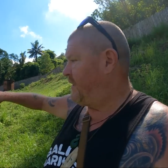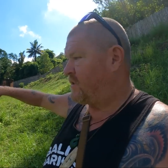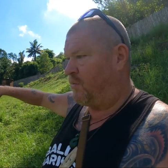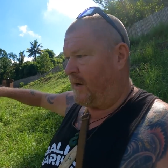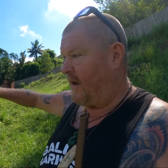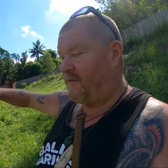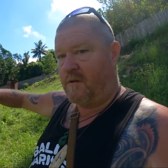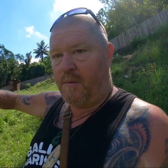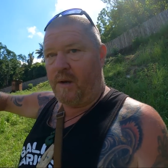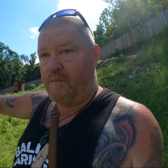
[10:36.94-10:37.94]
this would have
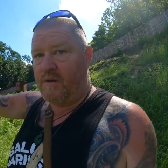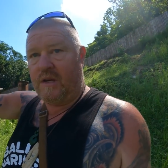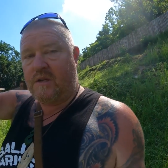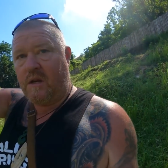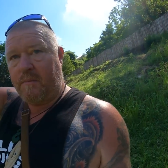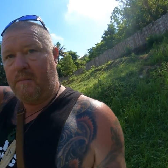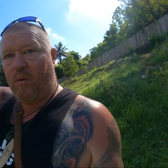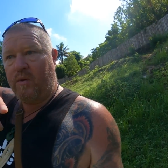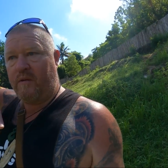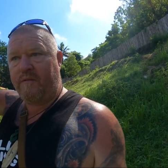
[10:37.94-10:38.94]
to be, geez, it'd be
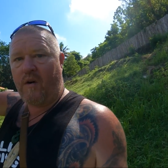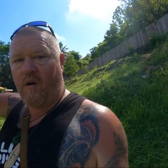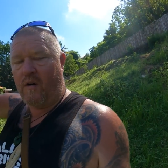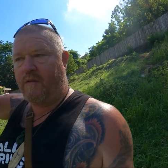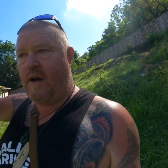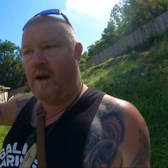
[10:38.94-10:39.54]
more than 5